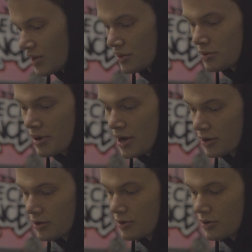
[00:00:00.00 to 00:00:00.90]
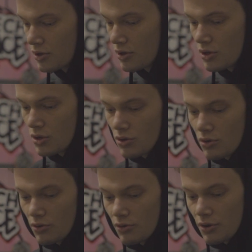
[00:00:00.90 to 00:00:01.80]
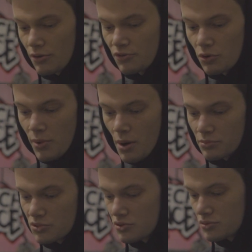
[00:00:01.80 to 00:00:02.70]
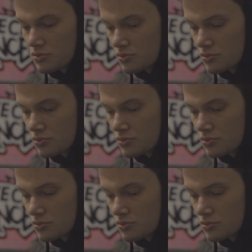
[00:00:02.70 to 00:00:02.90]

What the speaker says: in the back. Fuel pumps,